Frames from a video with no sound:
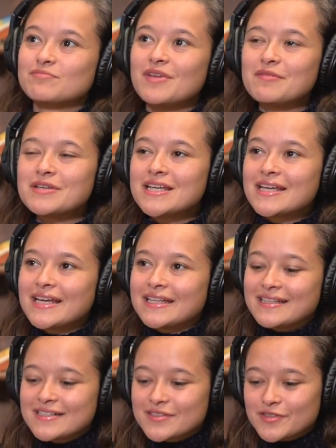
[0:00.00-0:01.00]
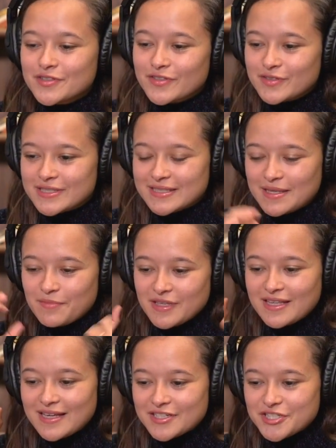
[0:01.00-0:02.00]
maybe this also is
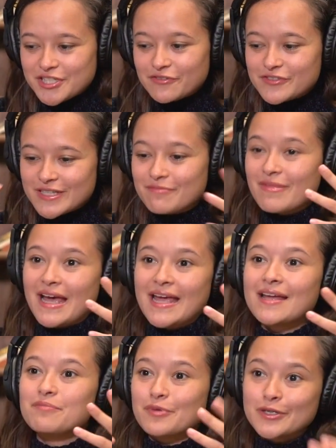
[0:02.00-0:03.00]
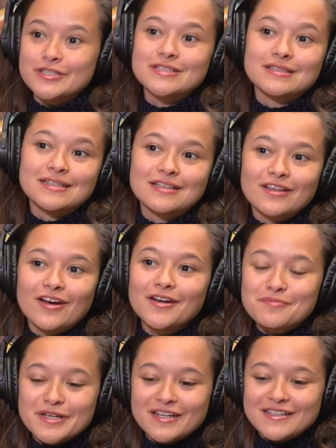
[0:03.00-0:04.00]
something that shifts in my head personally a
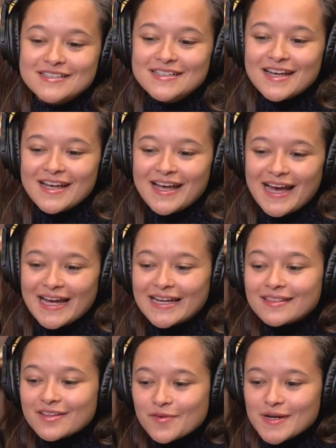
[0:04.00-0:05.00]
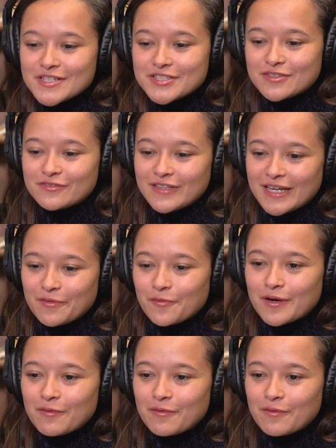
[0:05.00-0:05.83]
lot, because I get the question of like,